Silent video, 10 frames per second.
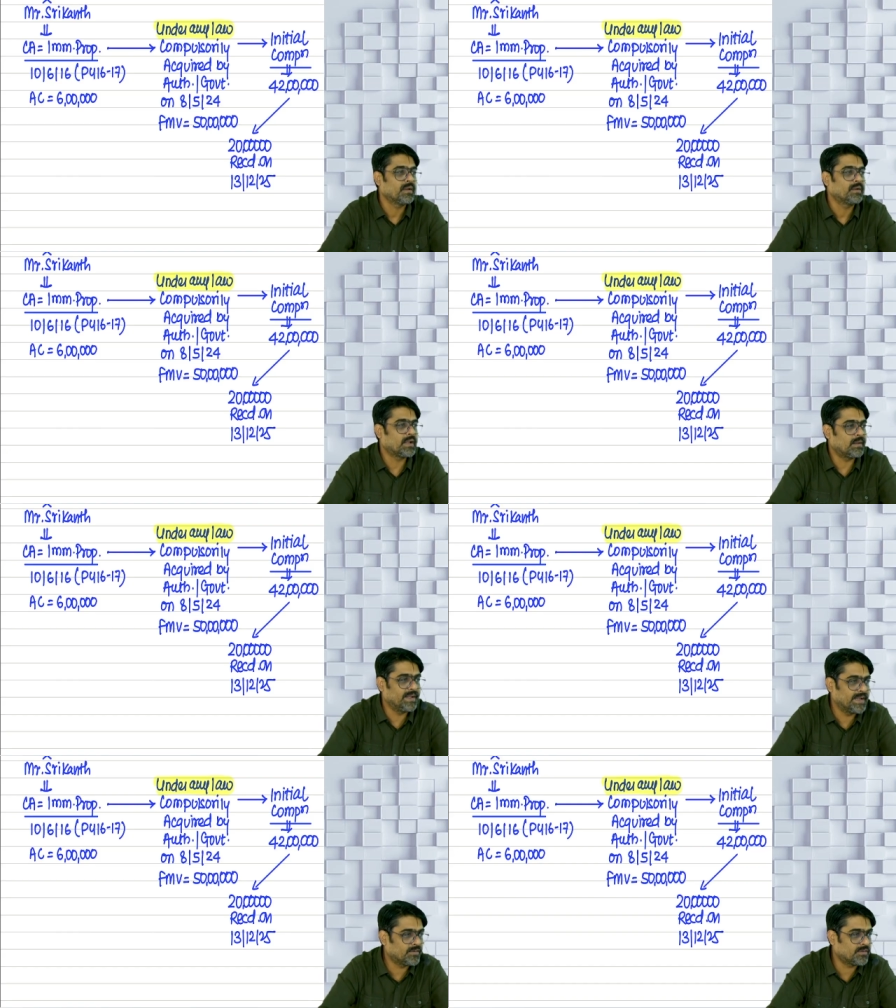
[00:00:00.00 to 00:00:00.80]
Tell me
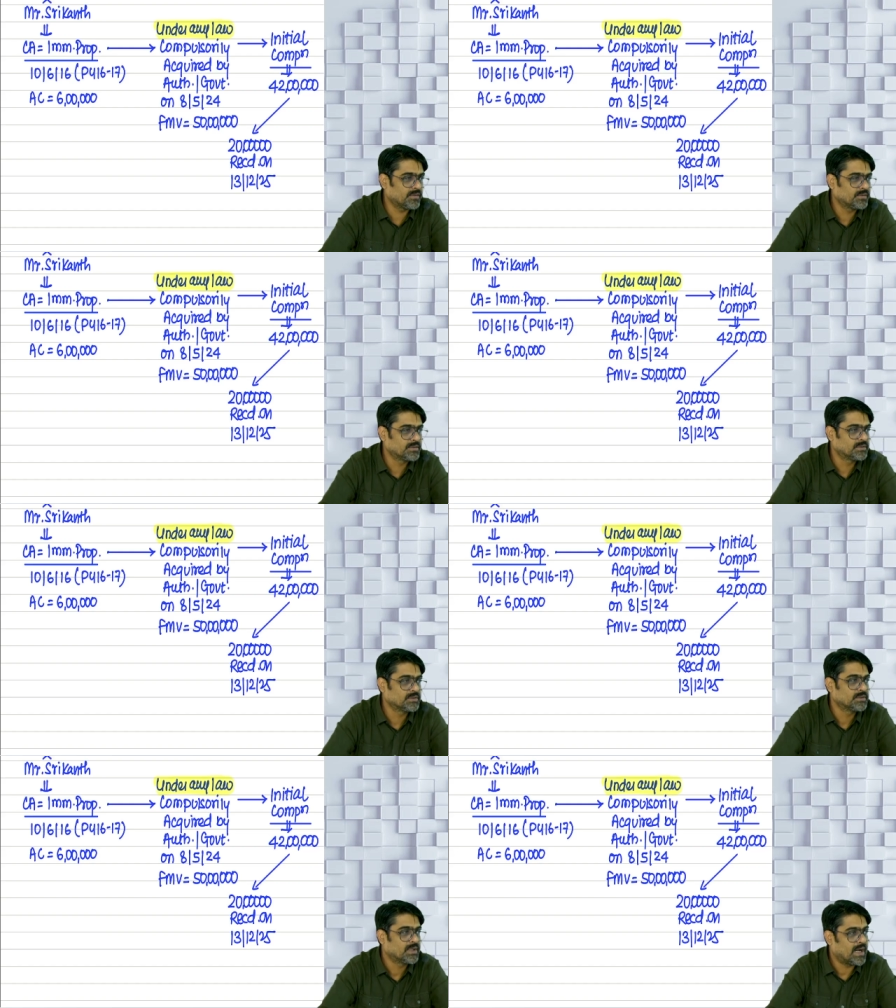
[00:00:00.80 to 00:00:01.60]
yes.
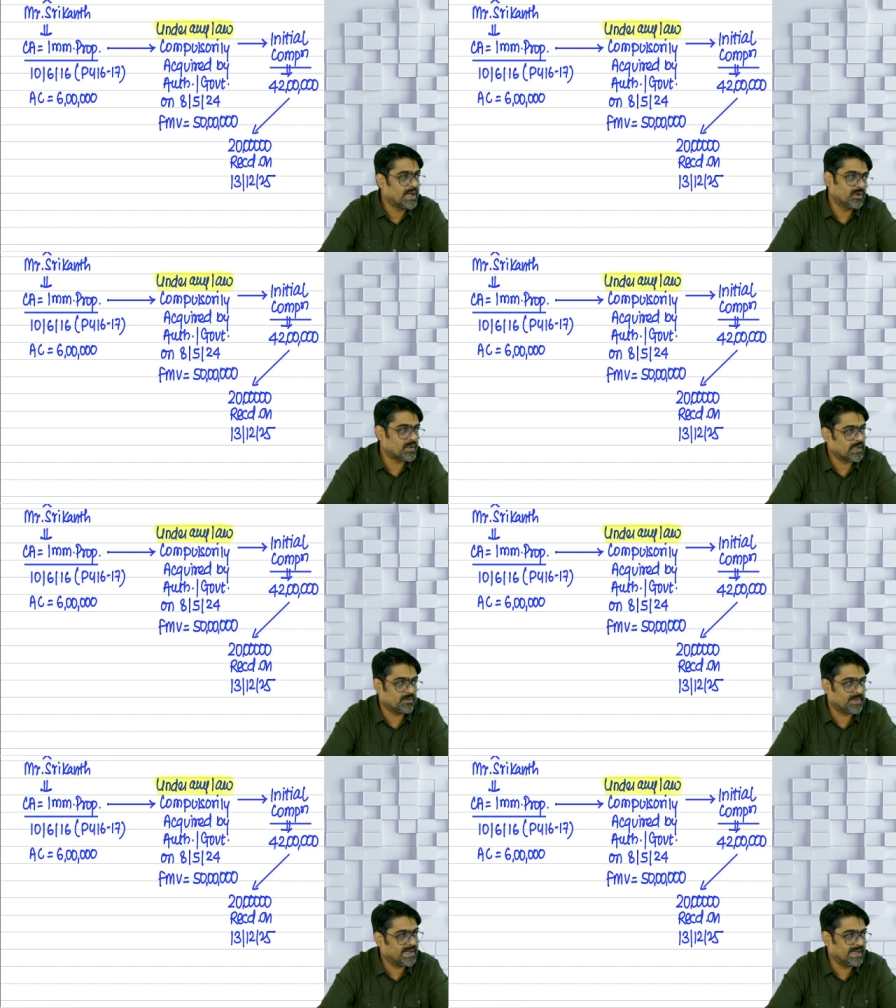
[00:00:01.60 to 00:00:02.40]
Are you
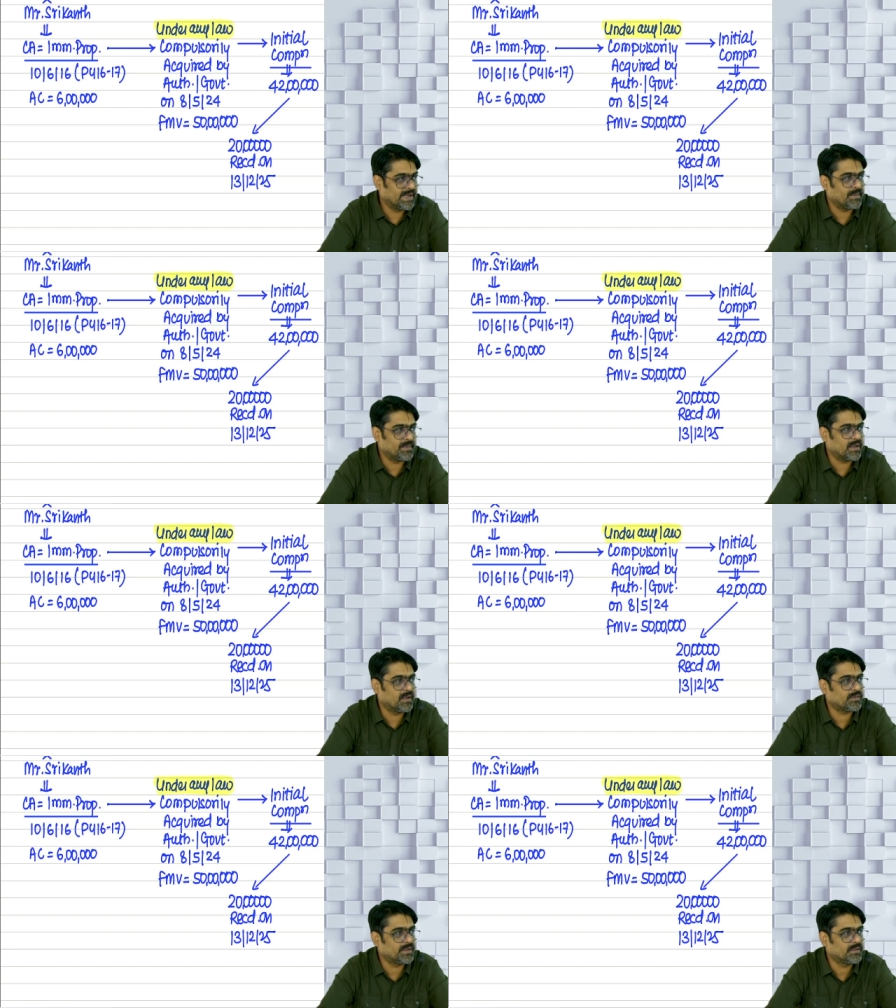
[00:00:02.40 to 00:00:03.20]
transferring any capital
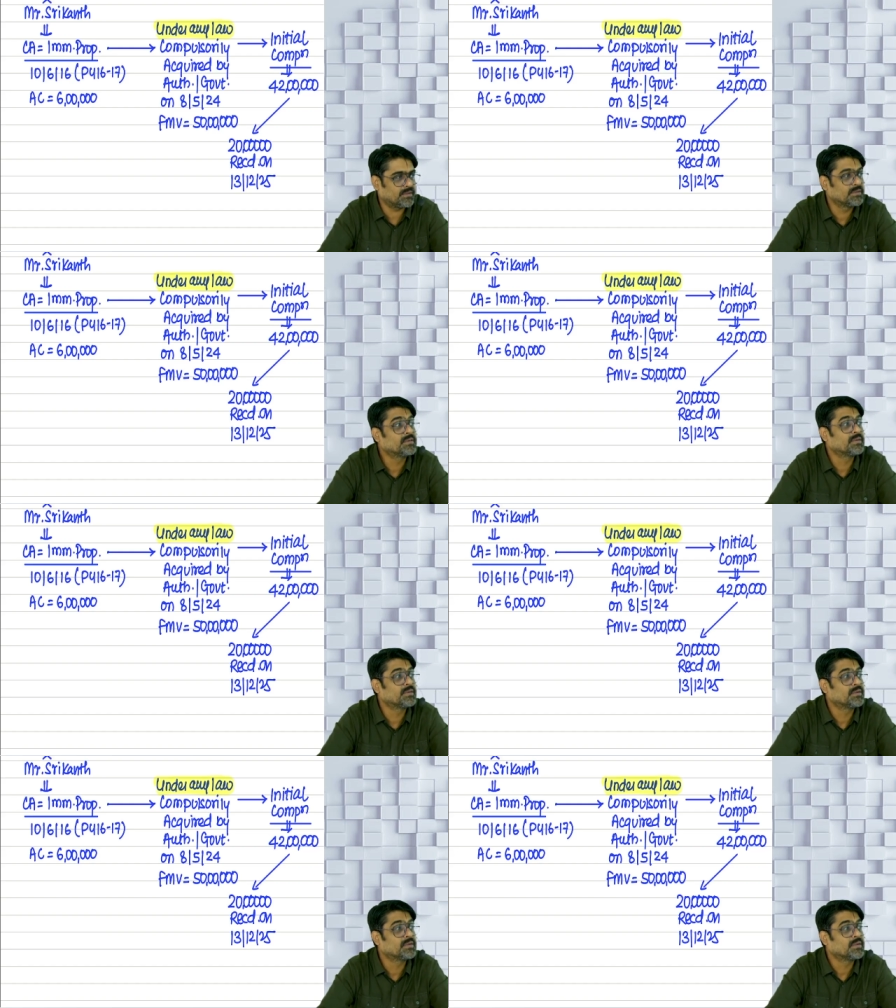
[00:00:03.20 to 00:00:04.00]
asset?
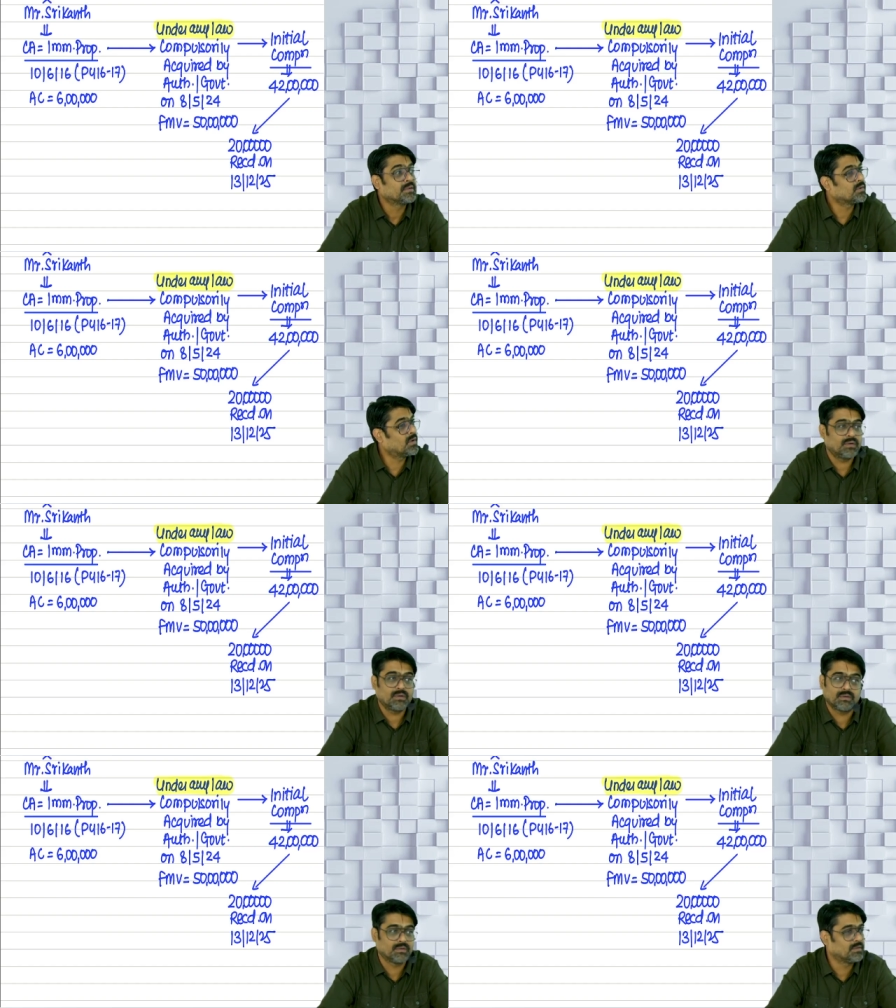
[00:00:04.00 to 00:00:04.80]
No.
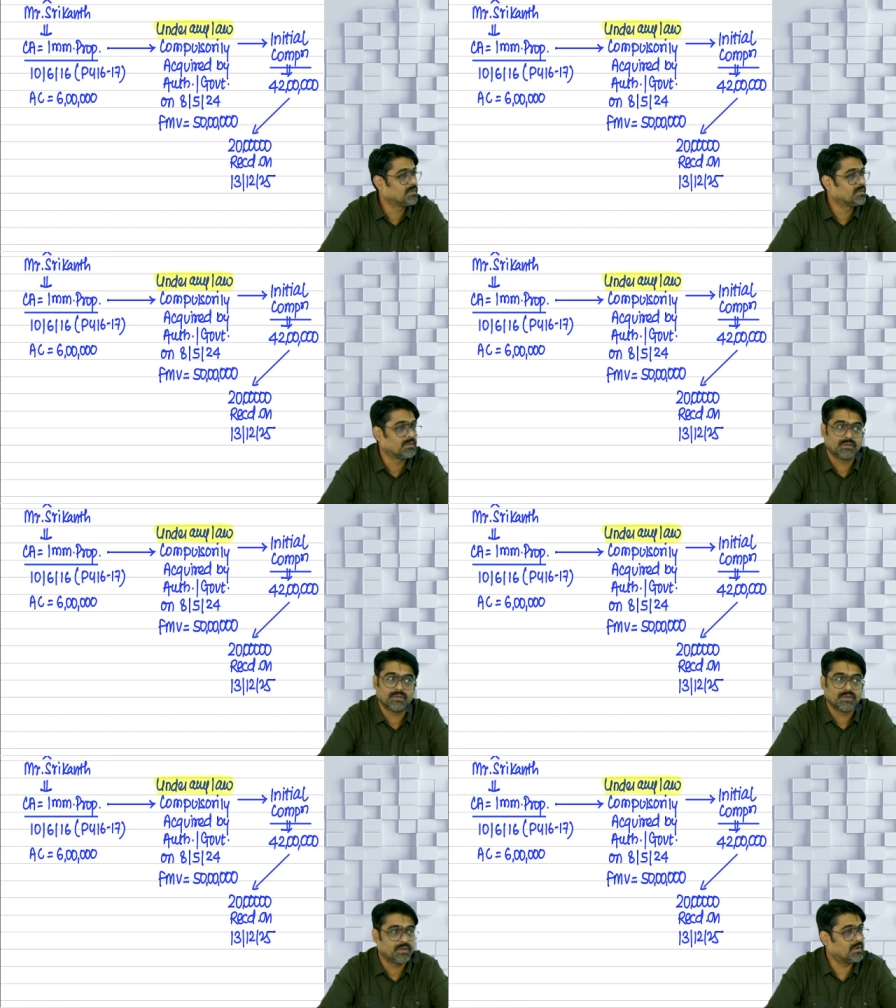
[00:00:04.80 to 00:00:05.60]

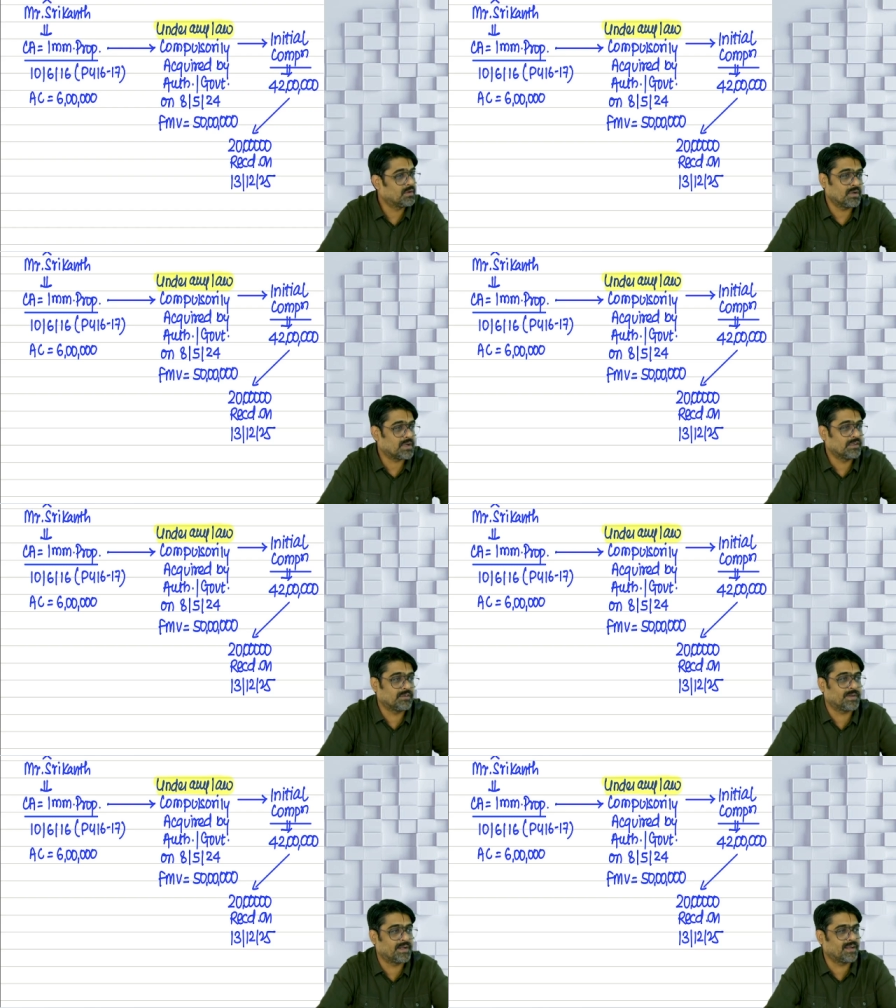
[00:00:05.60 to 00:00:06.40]
You are not
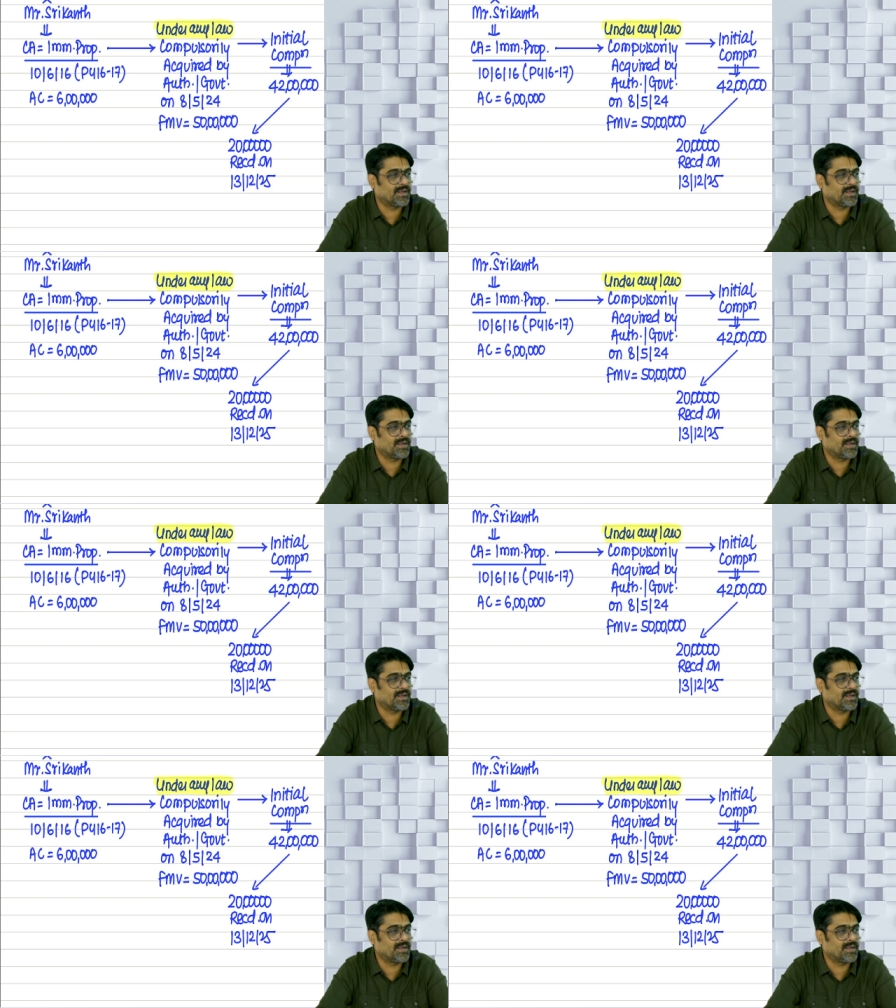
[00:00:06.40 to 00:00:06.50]
transferring.